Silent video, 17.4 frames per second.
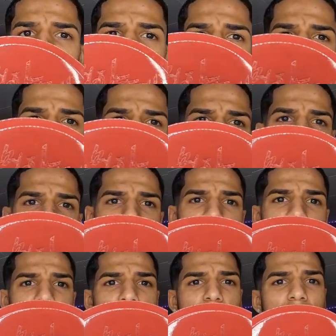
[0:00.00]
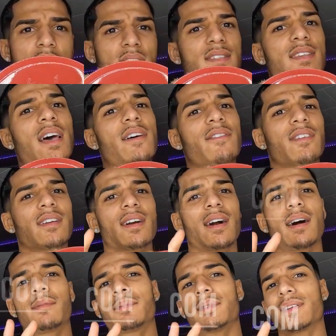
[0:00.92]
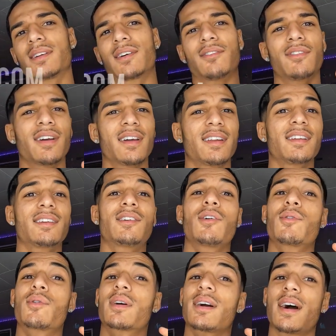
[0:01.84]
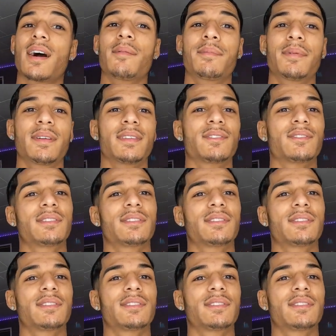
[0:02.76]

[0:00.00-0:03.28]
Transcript: But anyways, if you guys haven't copped it already, go cop it,